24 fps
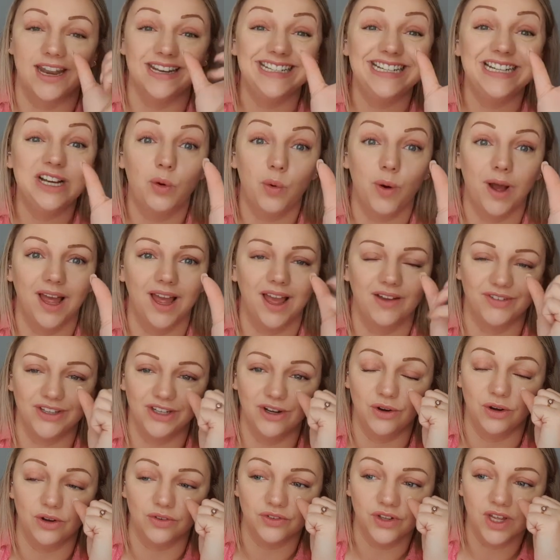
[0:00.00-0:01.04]
didn't quite have
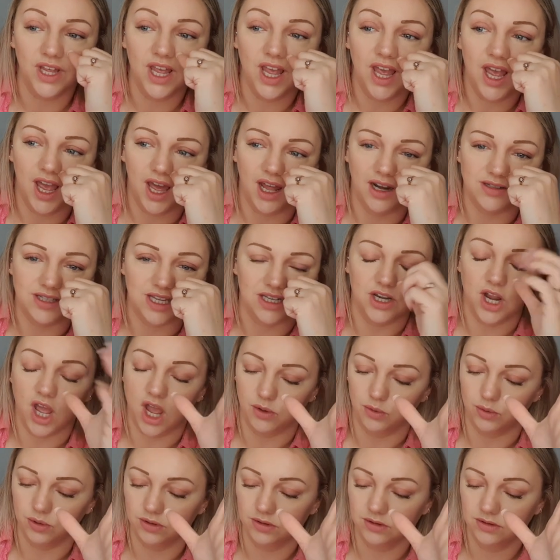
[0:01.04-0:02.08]
enough and I was like, no,